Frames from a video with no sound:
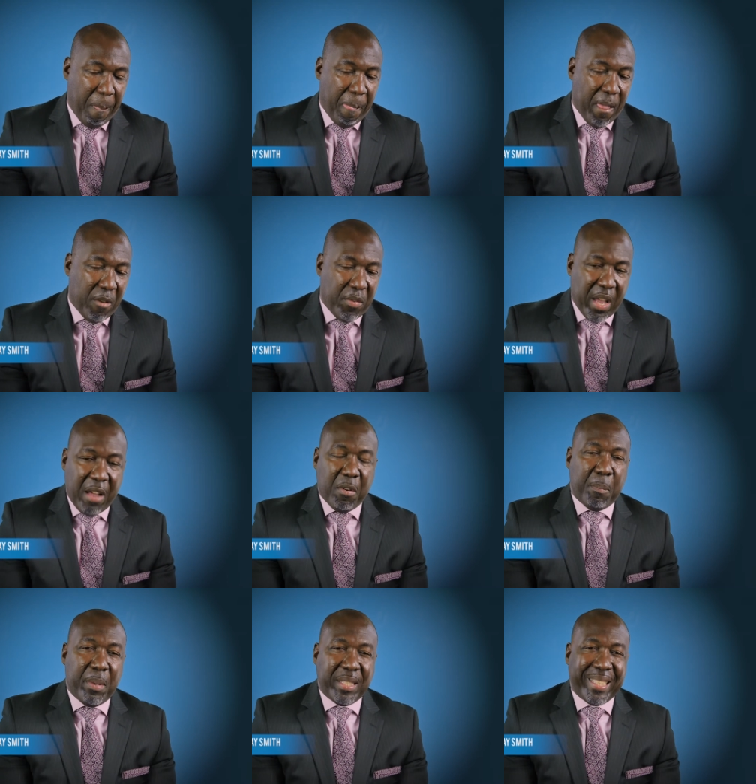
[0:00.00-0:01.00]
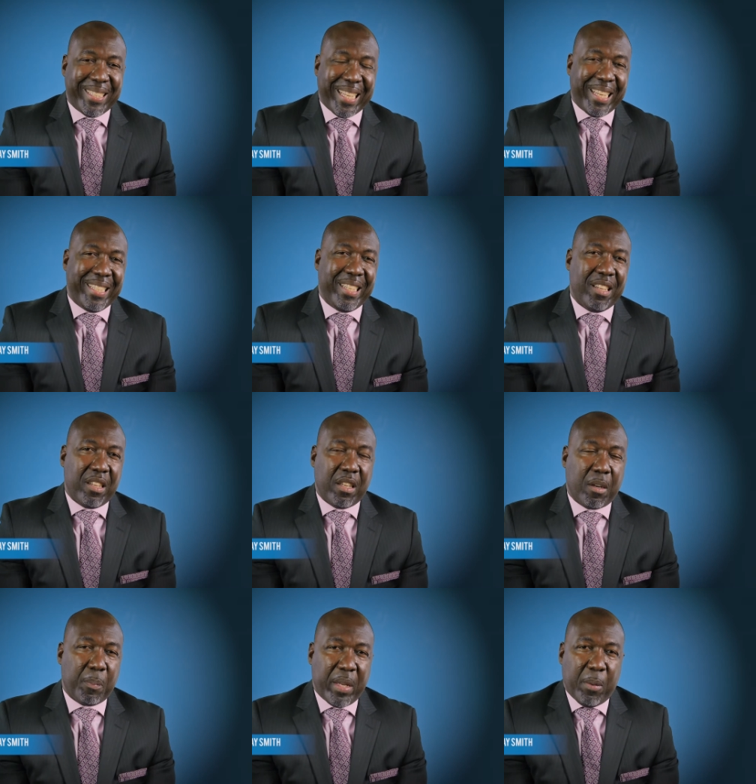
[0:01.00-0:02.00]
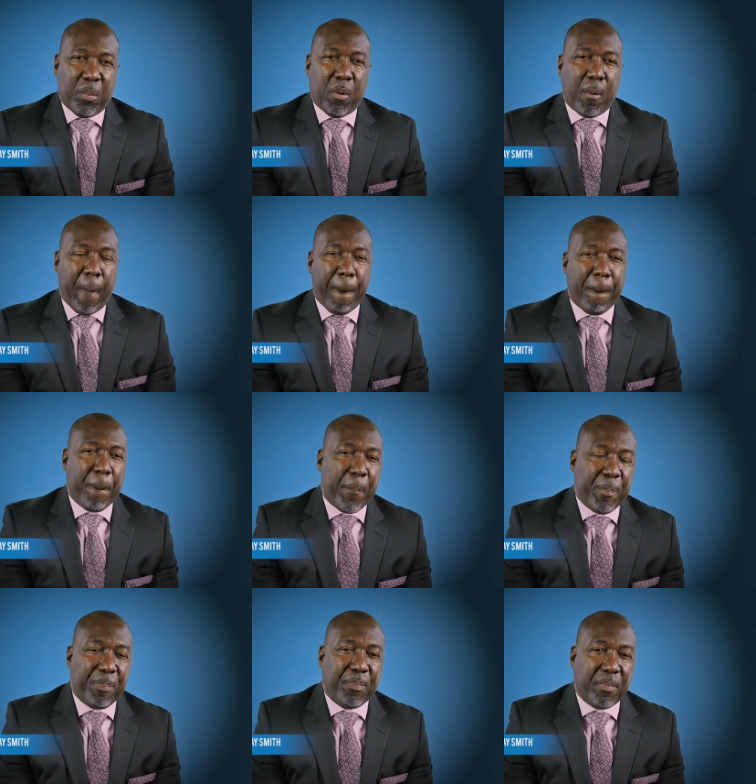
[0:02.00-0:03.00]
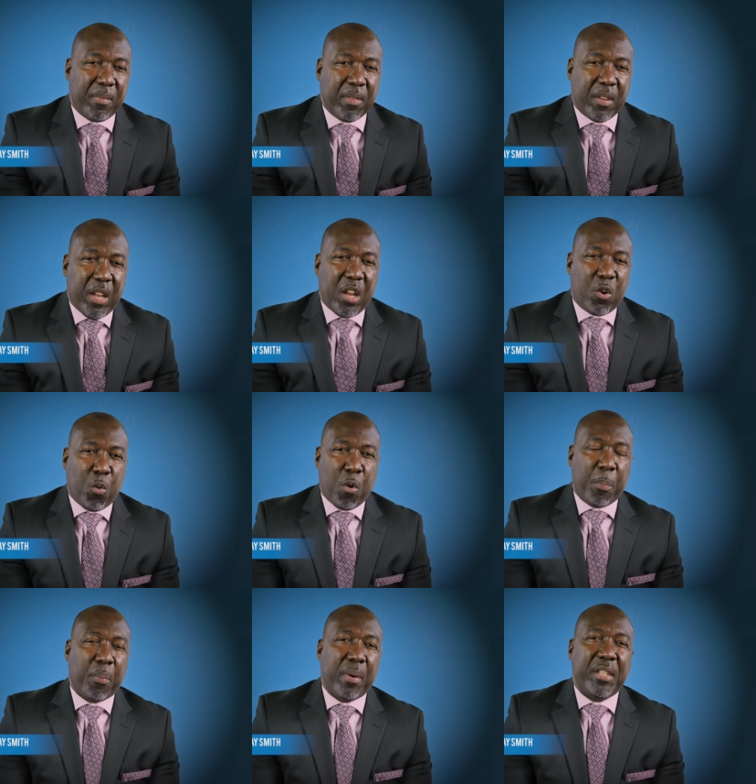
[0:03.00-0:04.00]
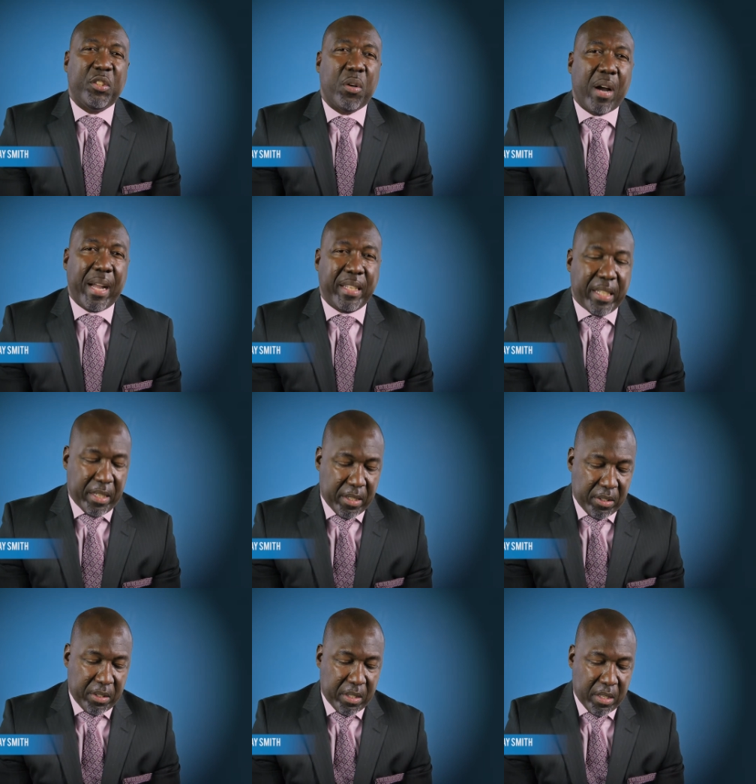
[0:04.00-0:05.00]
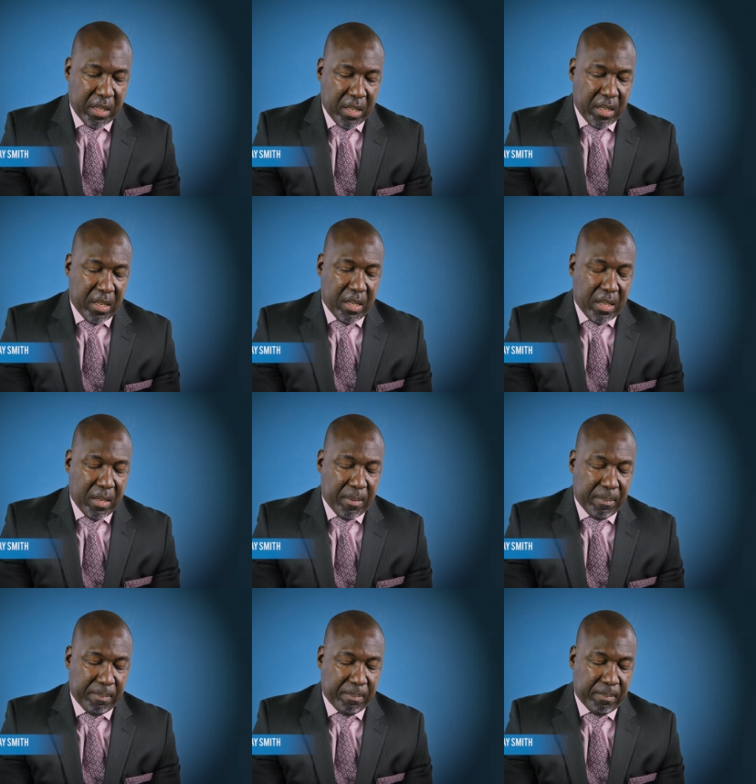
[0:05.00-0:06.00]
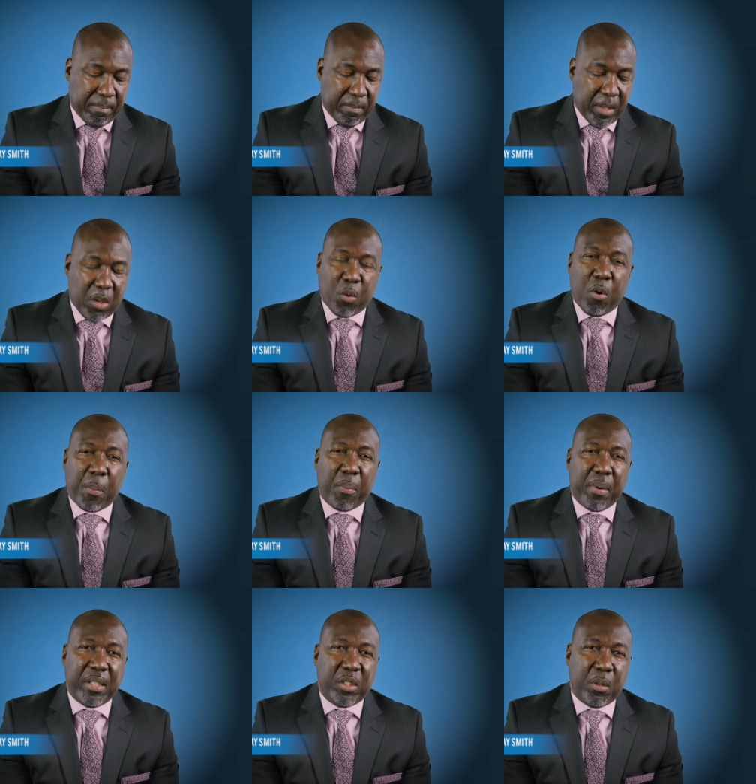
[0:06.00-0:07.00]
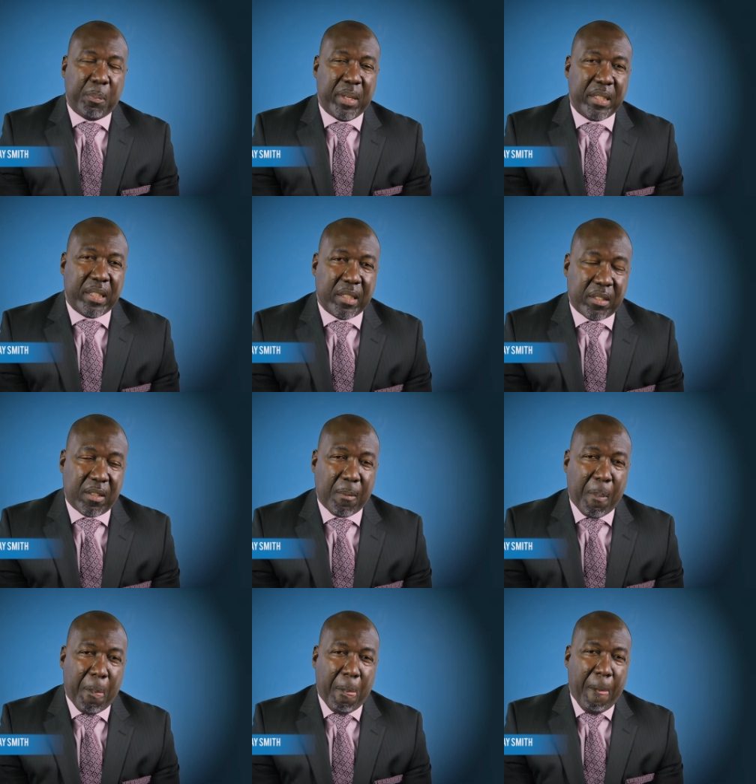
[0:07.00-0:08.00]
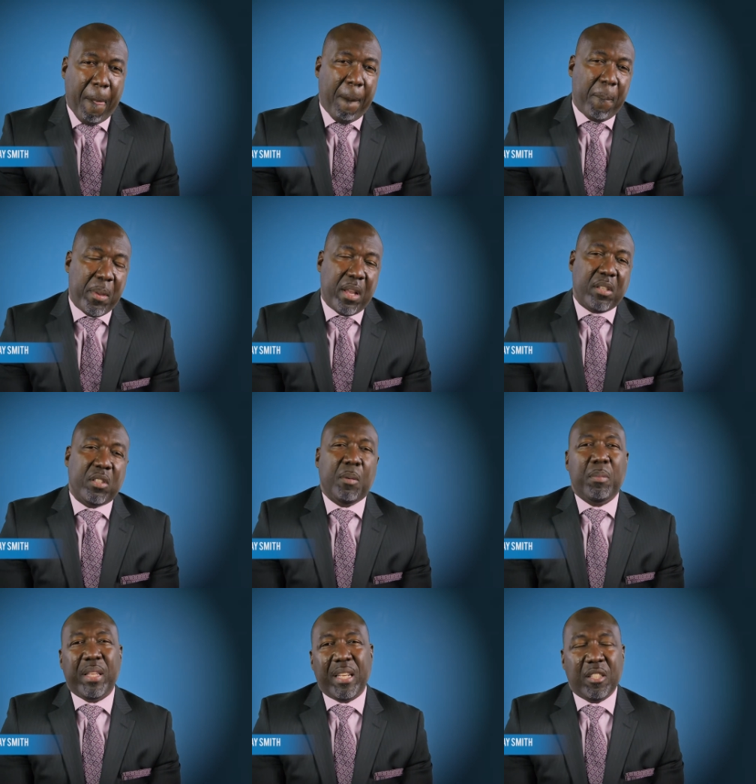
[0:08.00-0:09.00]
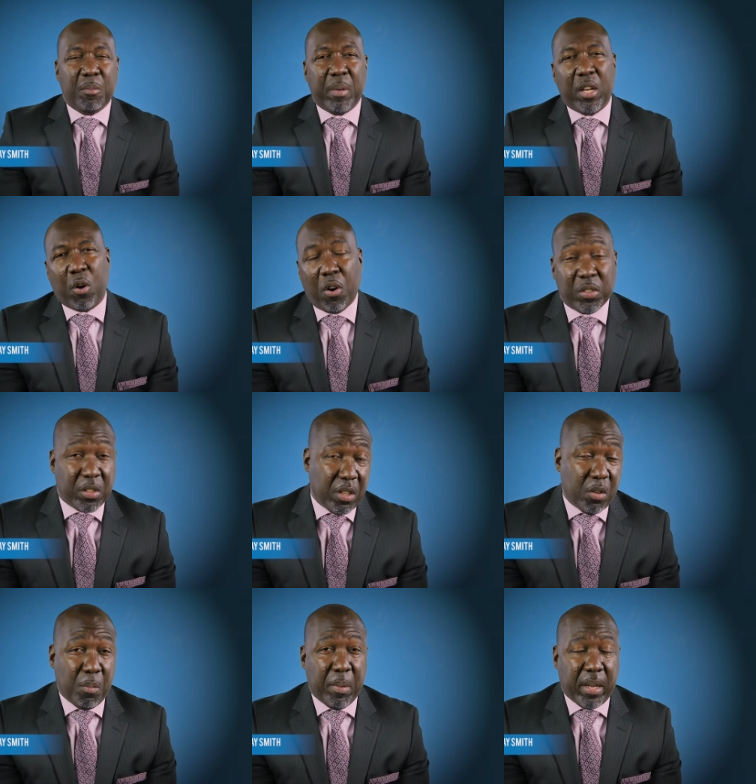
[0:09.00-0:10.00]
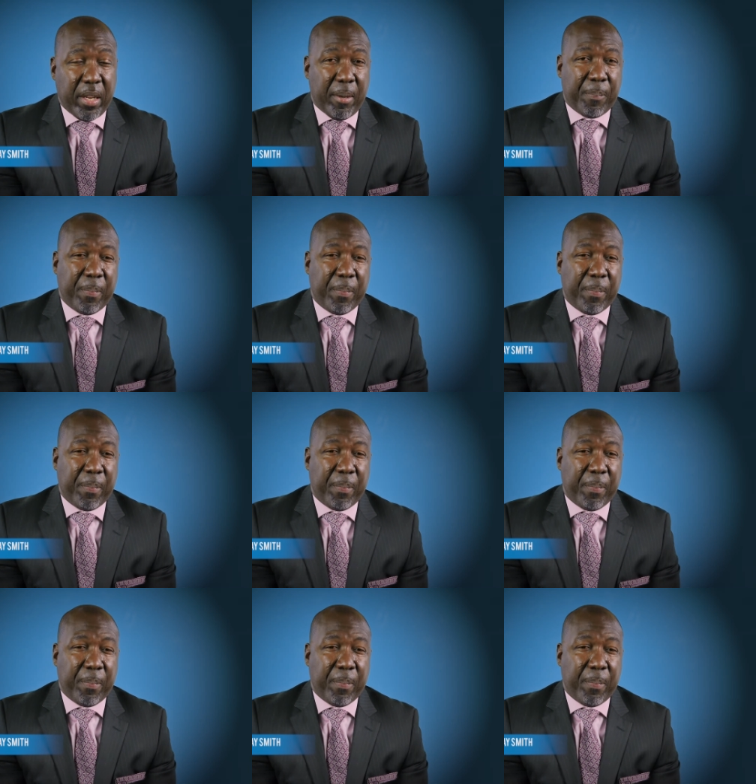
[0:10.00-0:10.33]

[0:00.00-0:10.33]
If you have a business idea, young people, incorporate your ideas. Incorporate your business. Yeah, some things may cost a little money,